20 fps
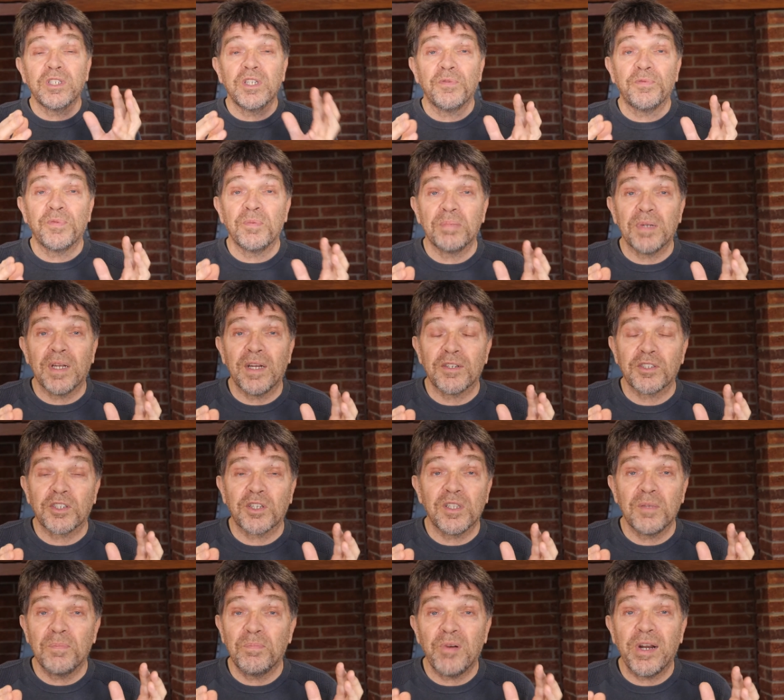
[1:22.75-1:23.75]
different parts
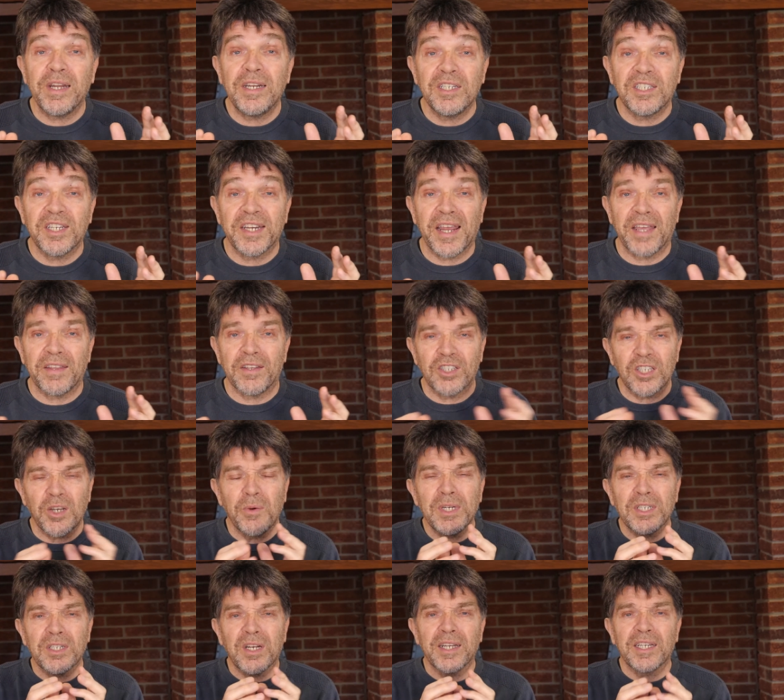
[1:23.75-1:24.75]
of the brain together.
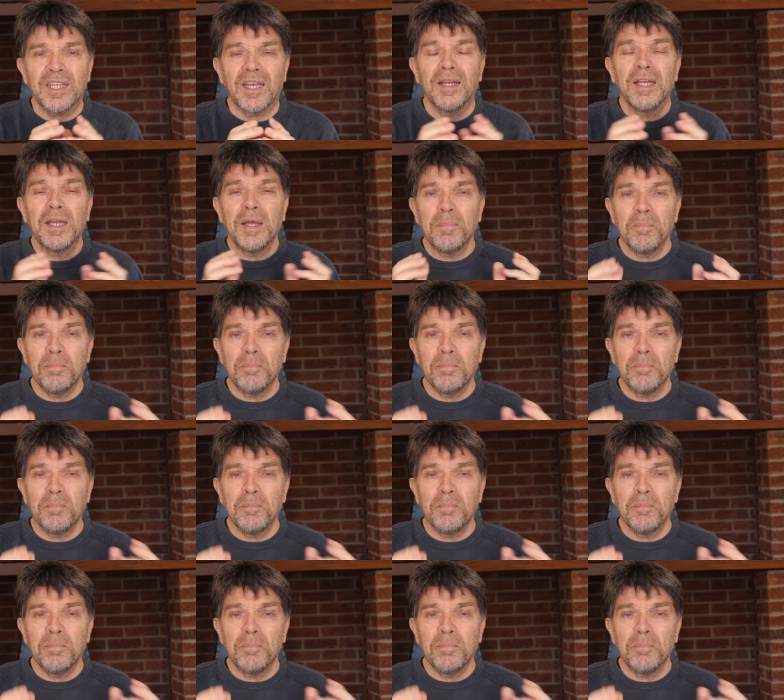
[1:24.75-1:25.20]
So it's like a